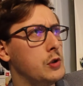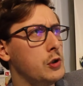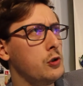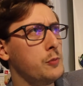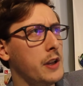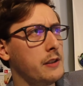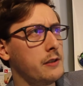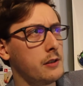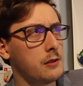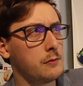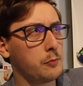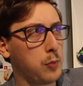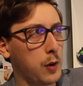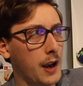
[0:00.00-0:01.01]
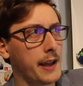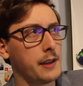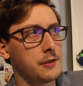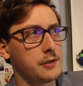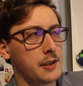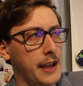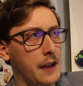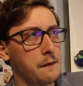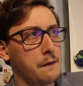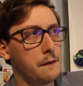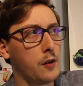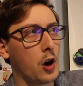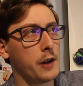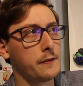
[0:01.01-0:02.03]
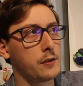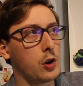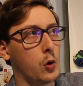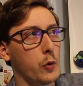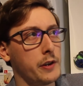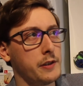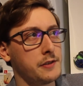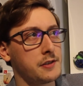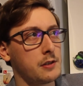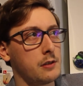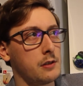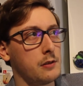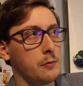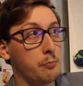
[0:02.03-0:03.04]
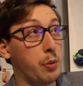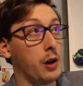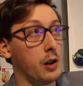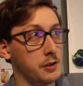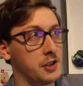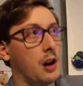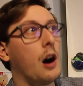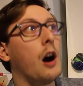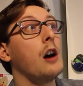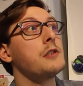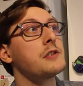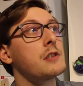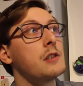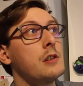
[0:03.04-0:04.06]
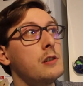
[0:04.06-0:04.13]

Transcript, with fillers: do mean that players get five coins per task.